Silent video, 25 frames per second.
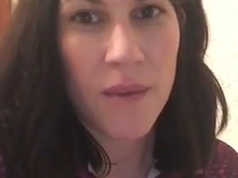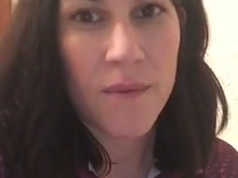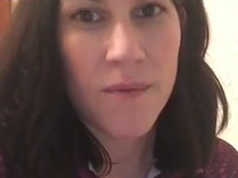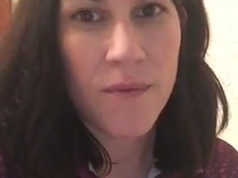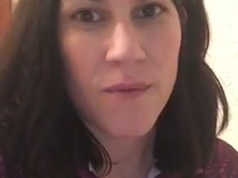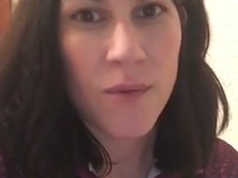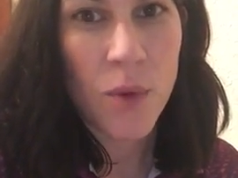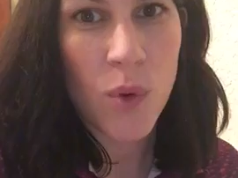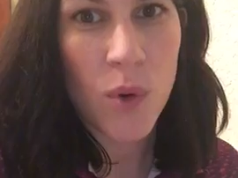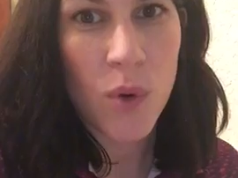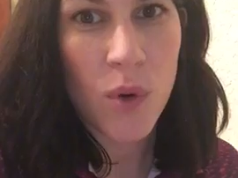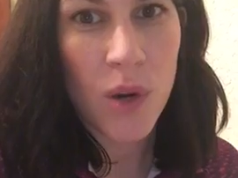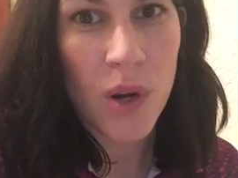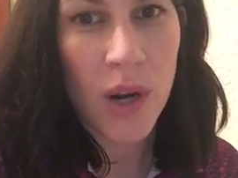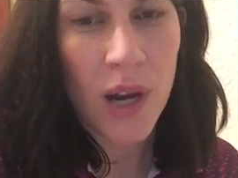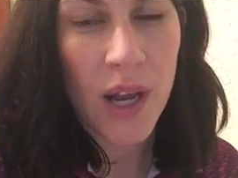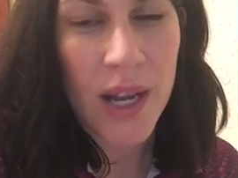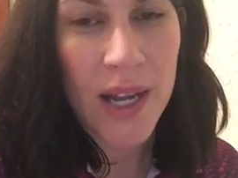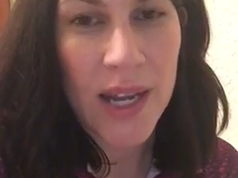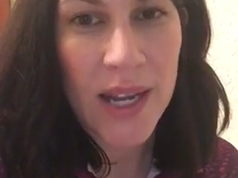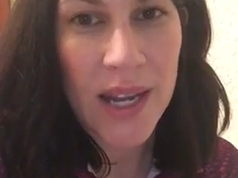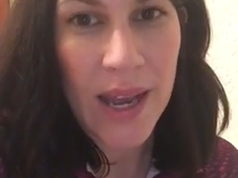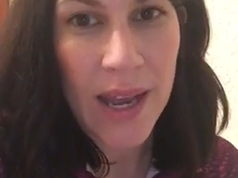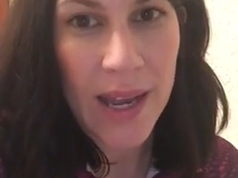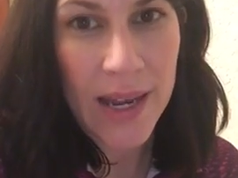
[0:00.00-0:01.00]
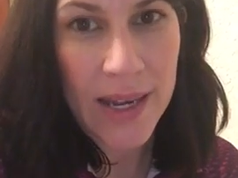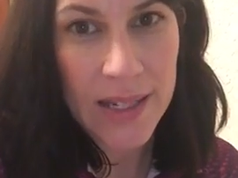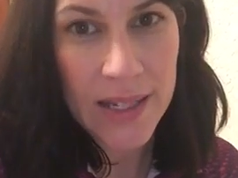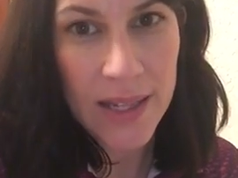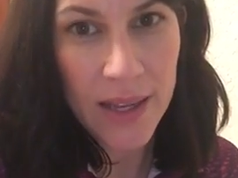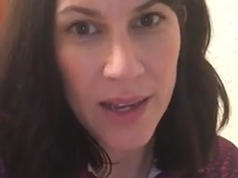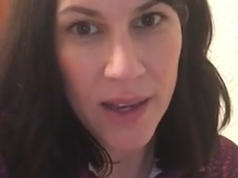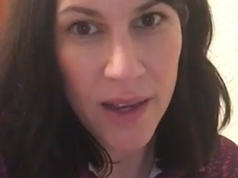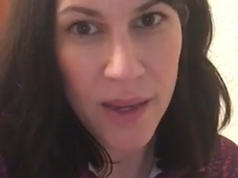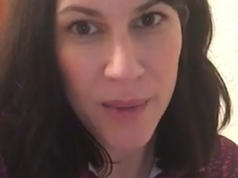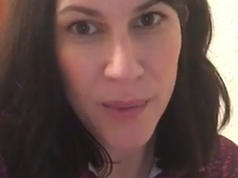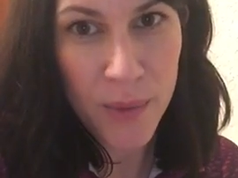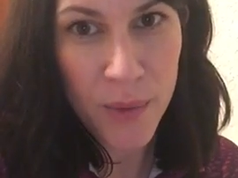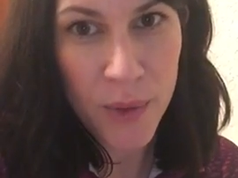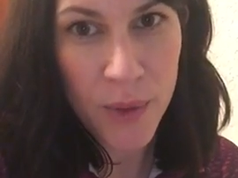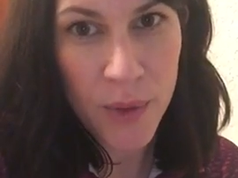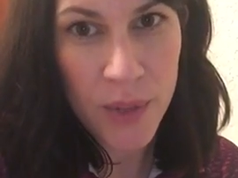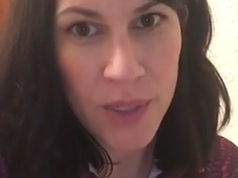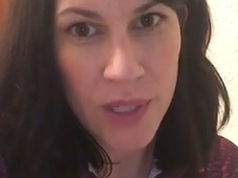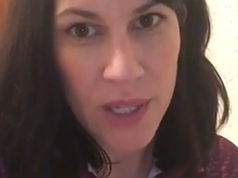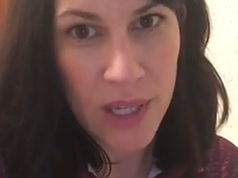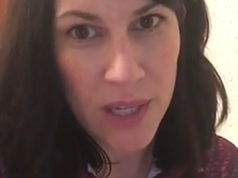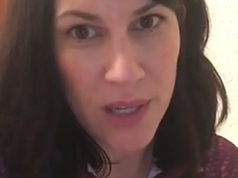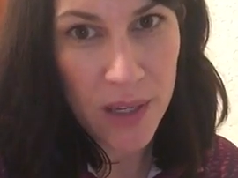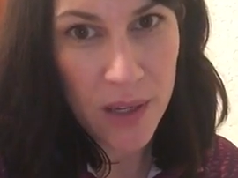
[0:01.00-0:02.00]
for a nighttime
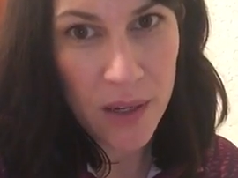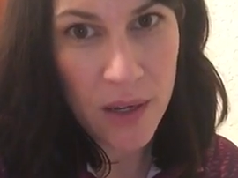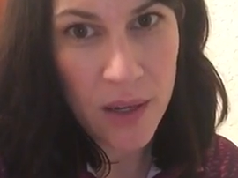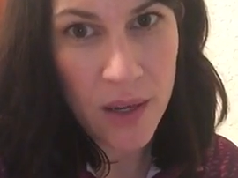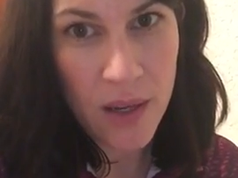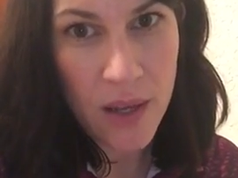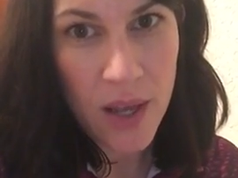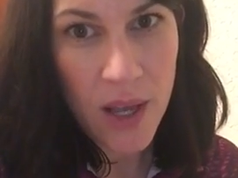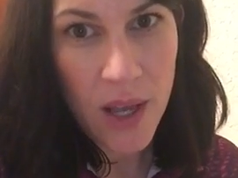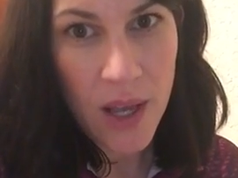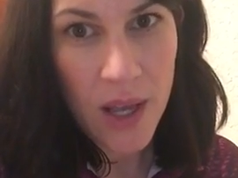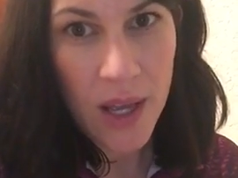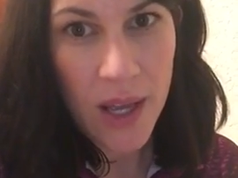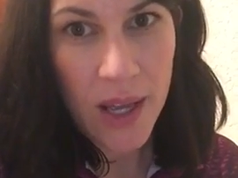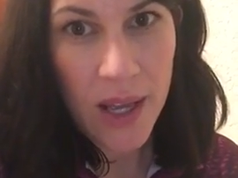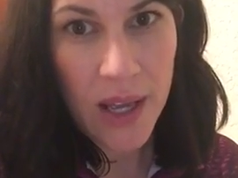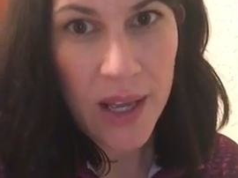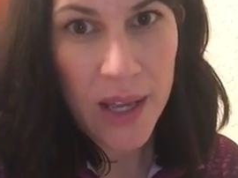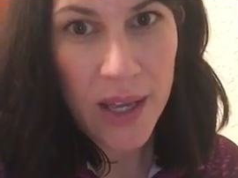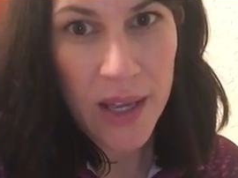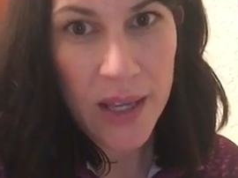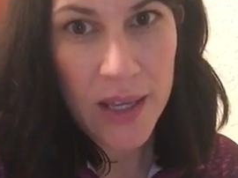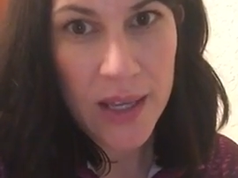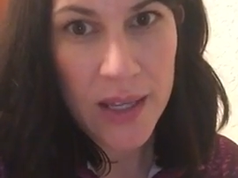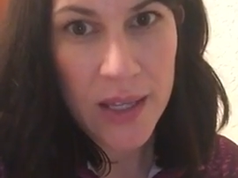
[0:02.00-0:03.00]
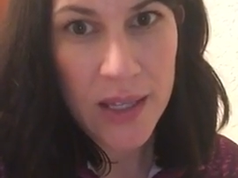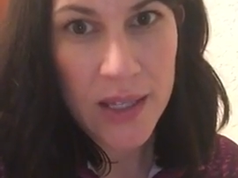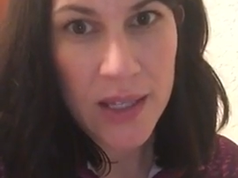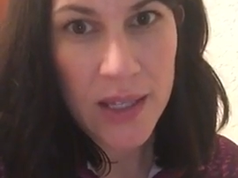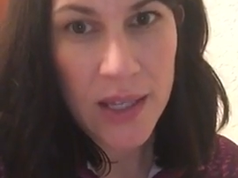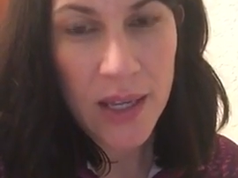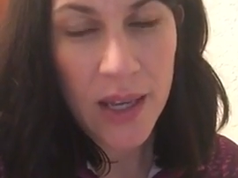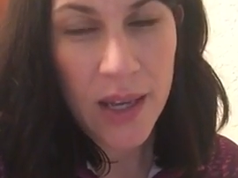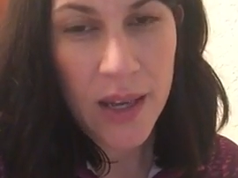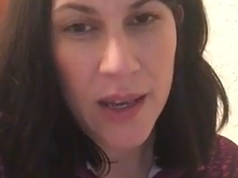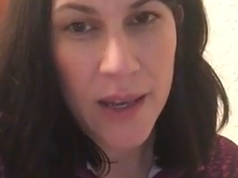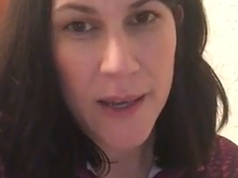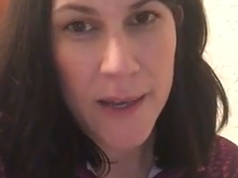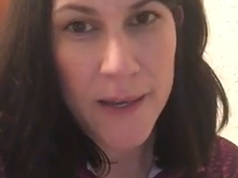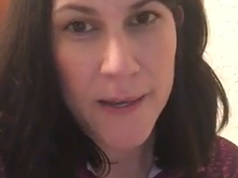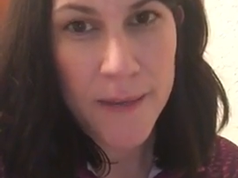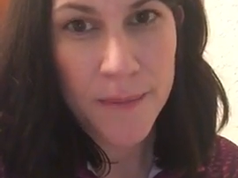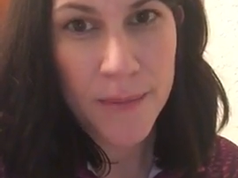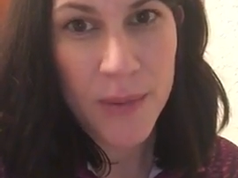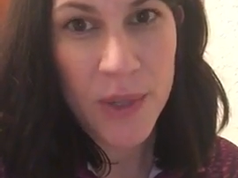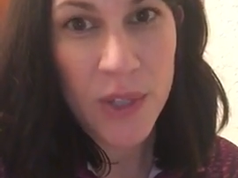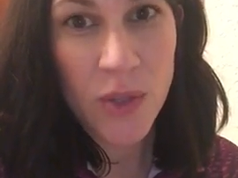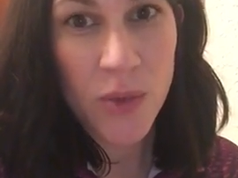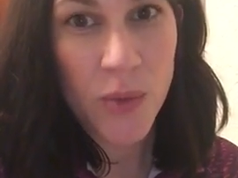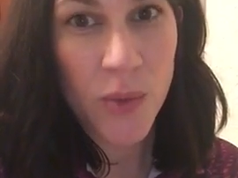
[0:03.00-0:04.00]
routine, and
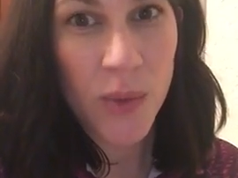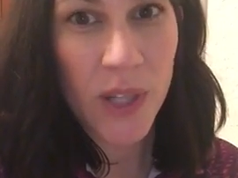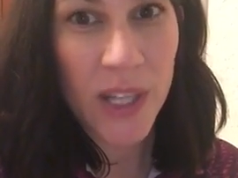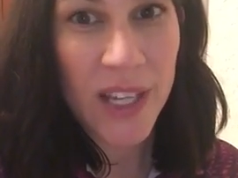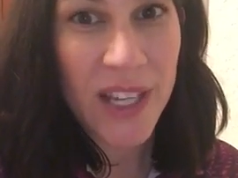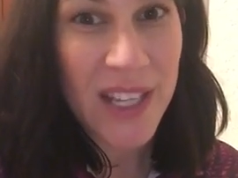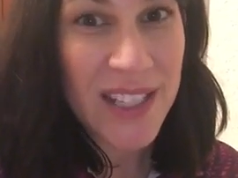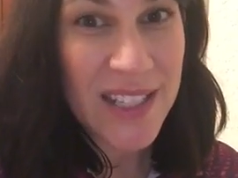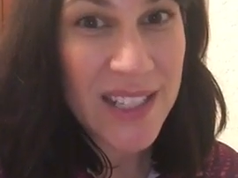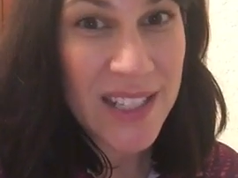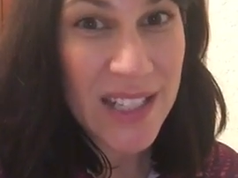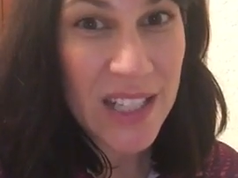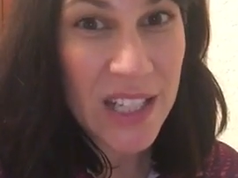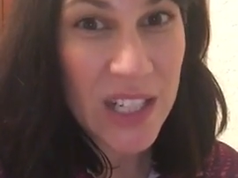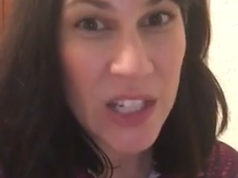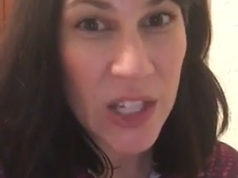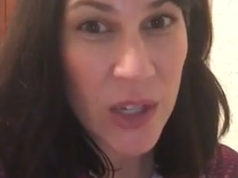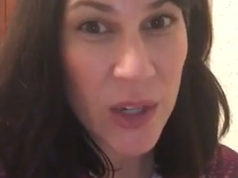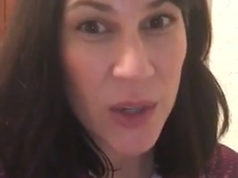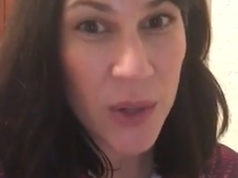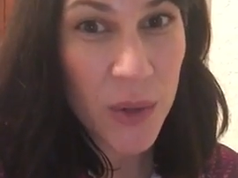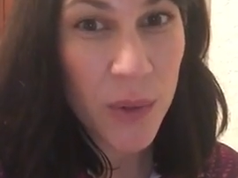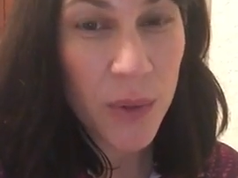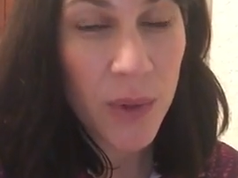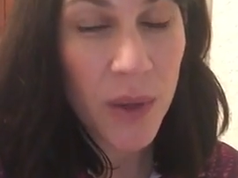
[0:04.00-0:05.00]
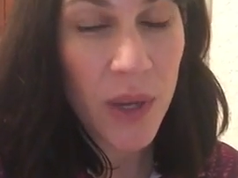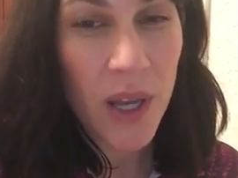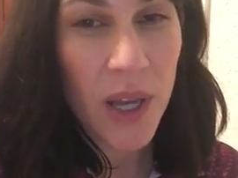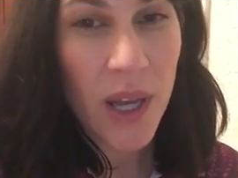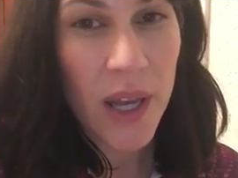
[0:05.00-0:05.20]
it's really easy to do.